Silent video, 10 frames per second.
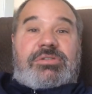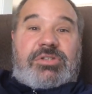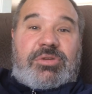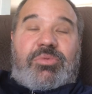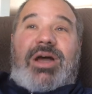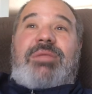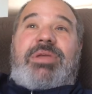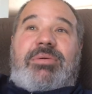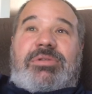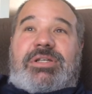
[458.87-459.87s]
So you want to be
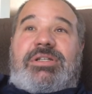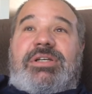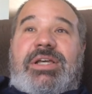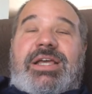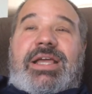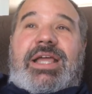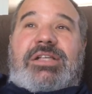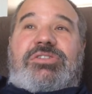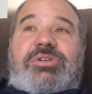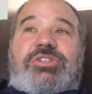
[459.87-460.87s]
able to
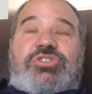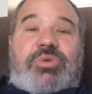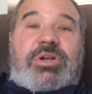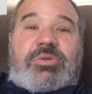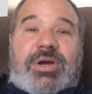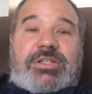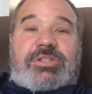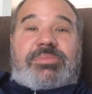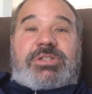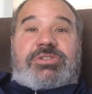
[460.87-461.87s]
answer a short
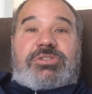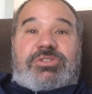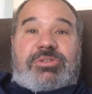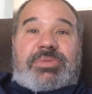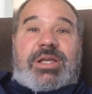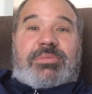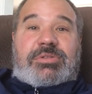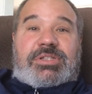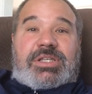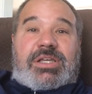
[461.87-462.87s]
question, but you shouldn't be able
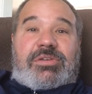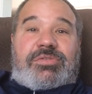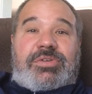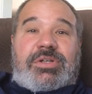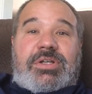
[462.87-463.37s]
to give